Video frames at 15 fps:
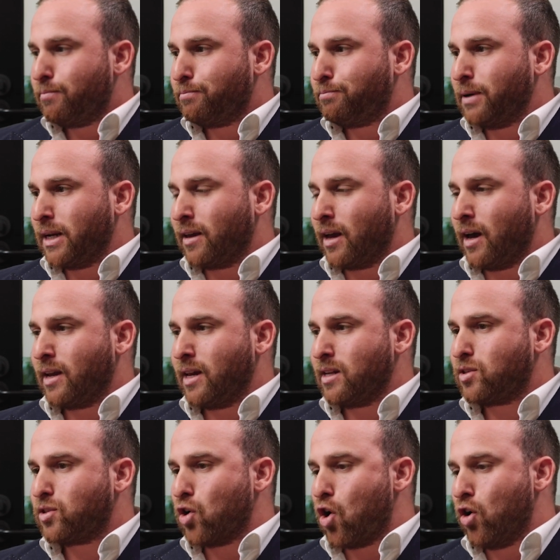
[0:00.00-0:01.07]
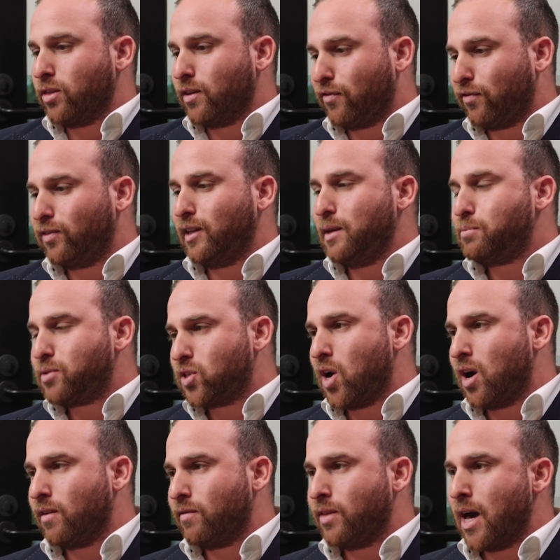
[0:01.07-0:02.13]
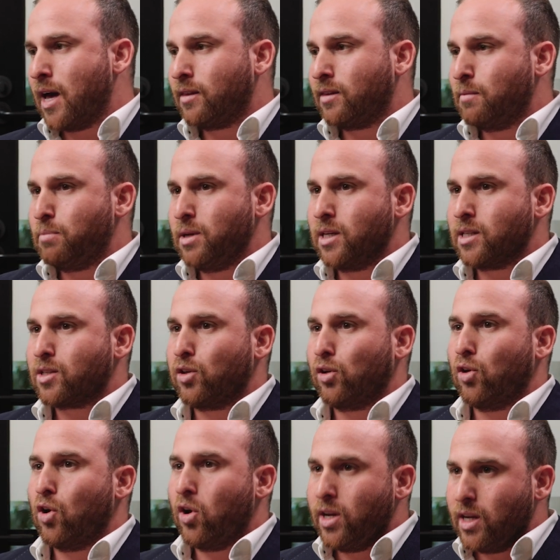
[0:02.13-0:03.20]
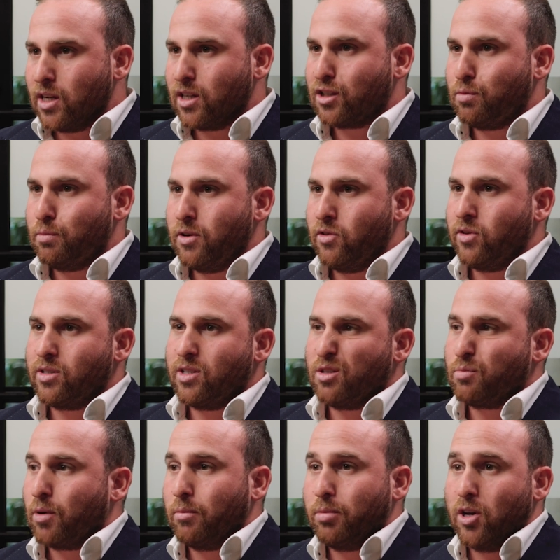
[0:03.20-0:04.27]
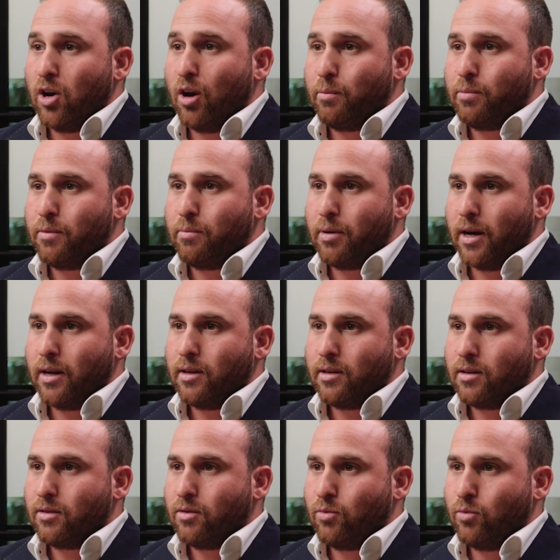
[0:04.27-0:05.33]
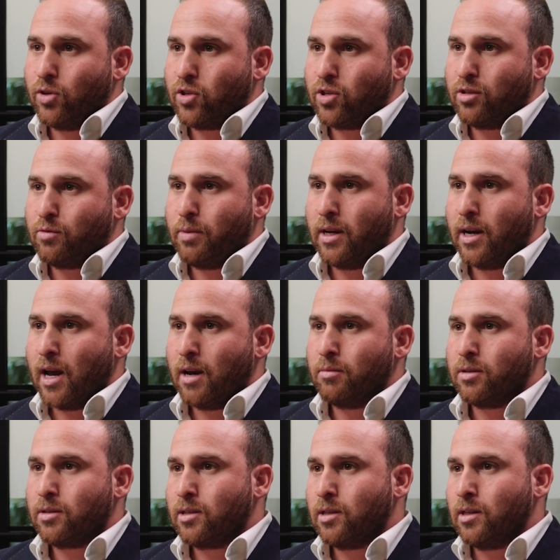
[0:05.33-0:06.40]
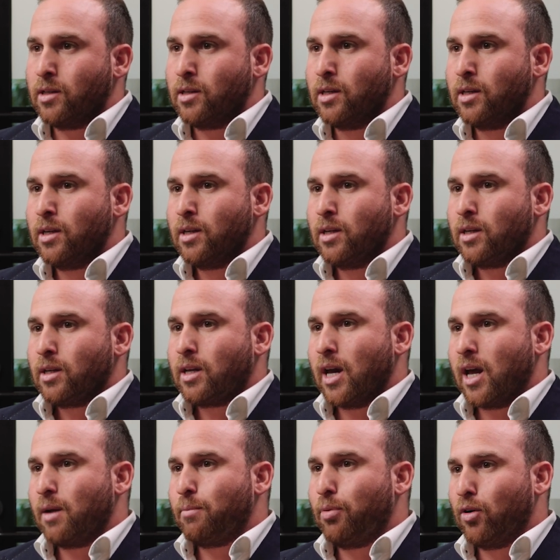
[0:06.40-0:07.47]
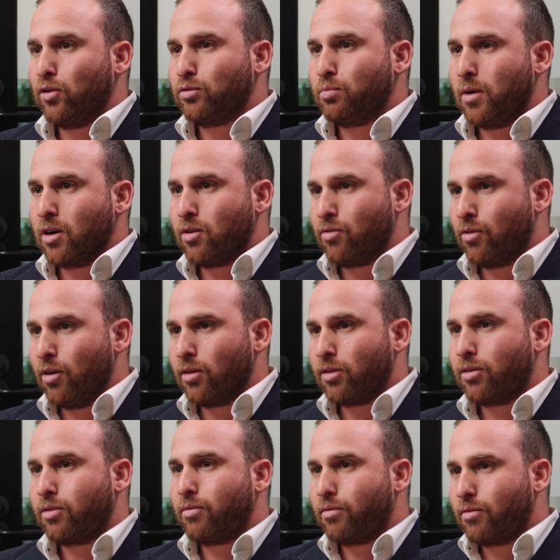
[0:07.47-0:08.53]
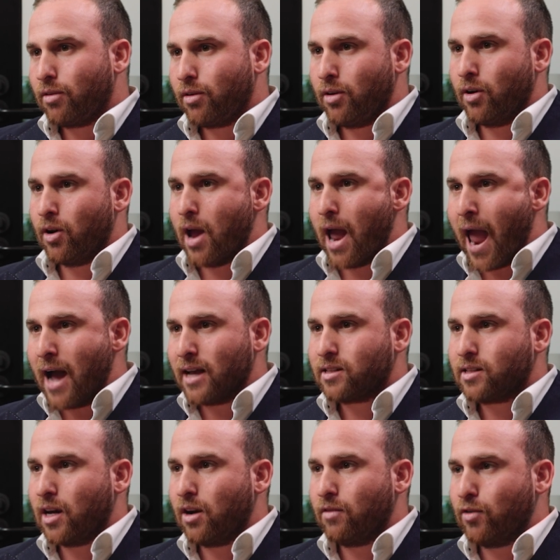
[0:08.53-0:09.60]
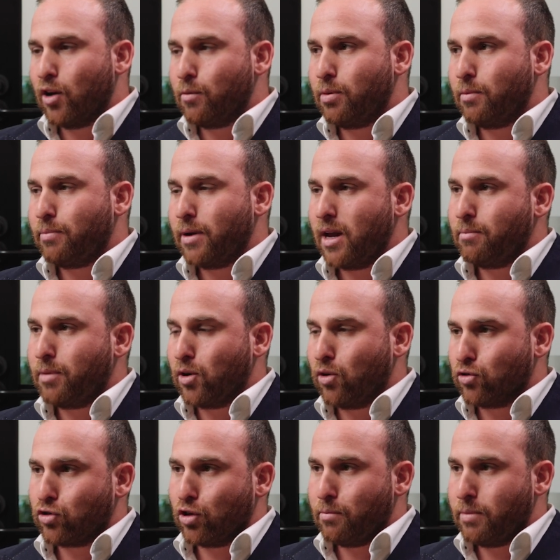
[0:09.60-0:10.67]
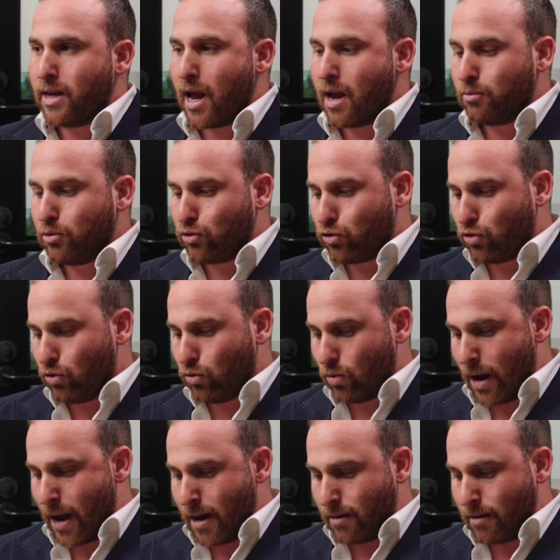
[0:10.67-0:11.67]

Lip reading: But I guess on the flip side of that, the biggest learning experience is probably Openpay, which has been able to catapult my growth, outside of Openpay, but also be able to